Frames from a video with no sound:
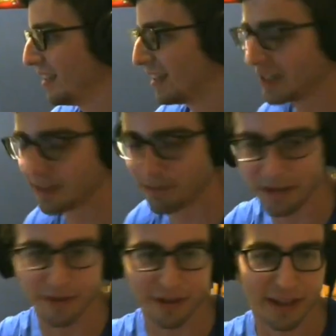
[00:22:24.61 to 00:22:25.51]
It's a pretty
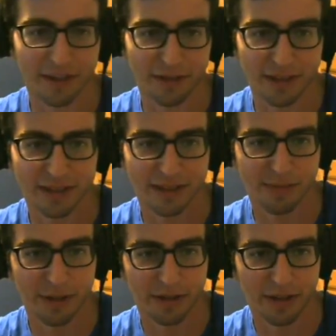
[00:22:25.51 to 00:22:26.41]
fun level
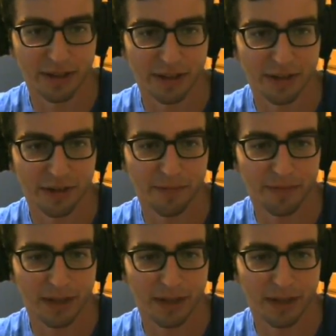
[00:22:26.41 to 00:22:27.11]
speedrunning though.